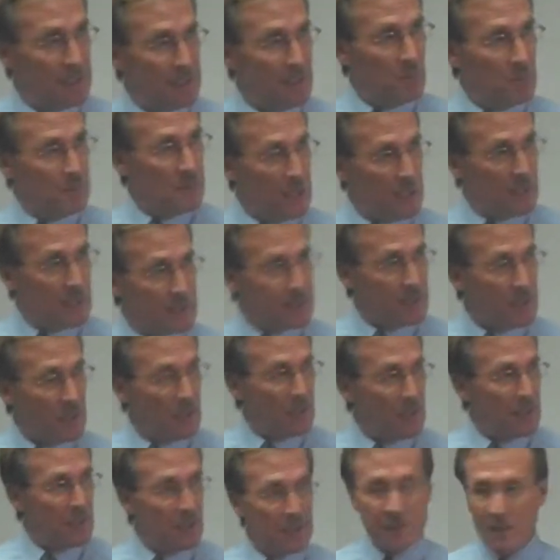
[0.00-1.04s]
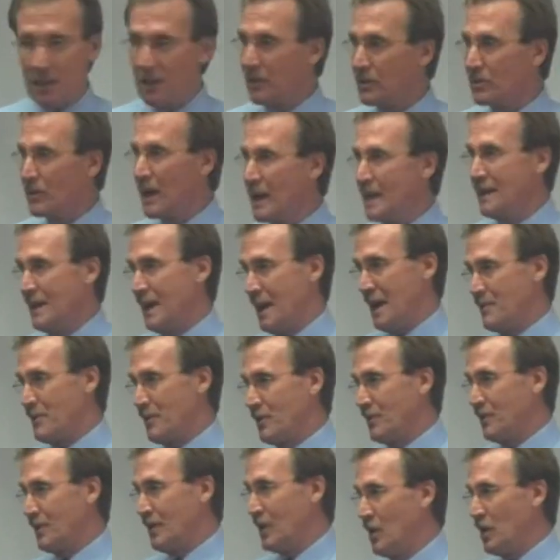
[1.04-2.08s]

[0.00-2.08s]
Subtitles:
The military is a great neighbor.